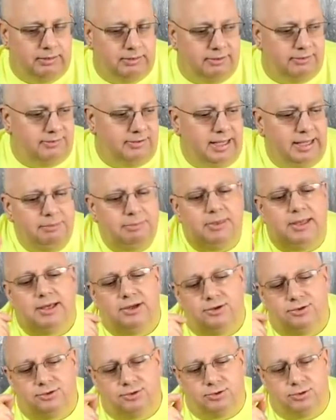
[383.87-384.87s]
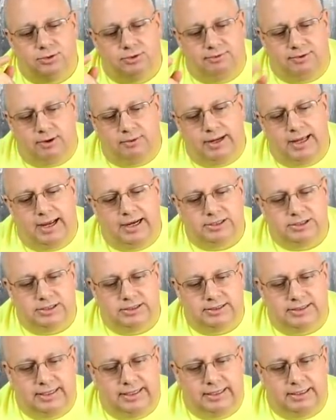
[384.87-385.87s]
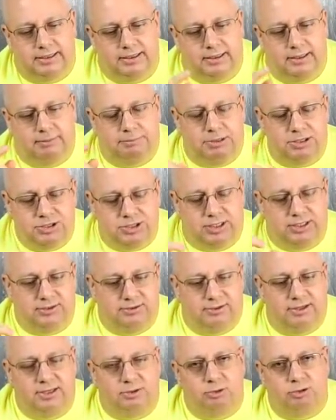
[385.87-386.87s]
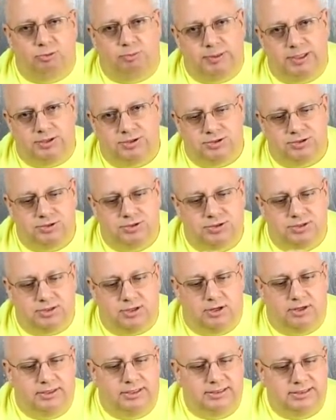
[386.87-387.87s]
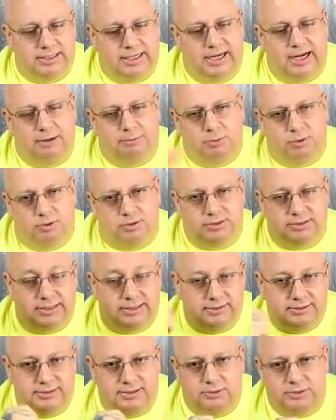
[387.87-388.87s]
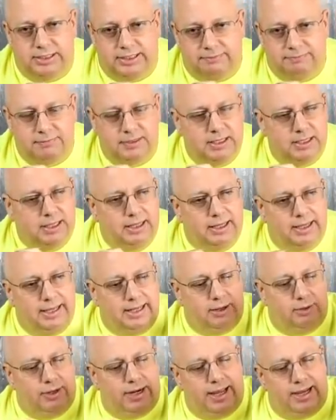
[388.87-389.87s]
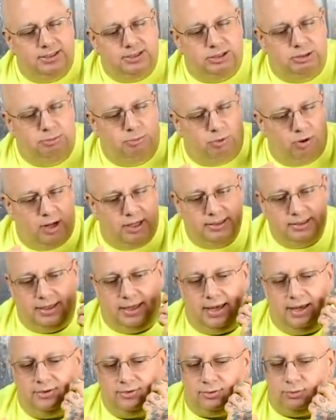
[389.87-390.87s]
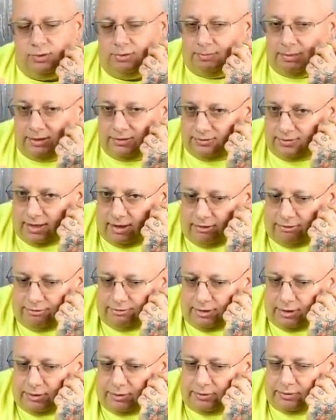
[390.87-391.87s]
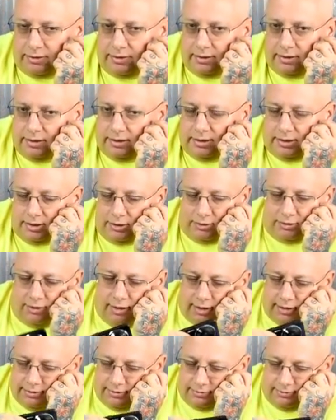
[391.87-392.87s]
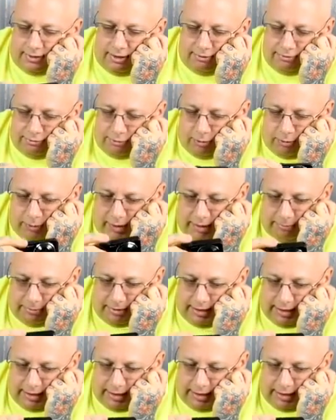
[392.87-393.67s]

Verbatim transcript: The same thing is true if I were to actually take a bunch of continuous pictures on this camera or say a Sony and I were to actually broadcast with my cell phone, you know, talk on the cell phone while I'm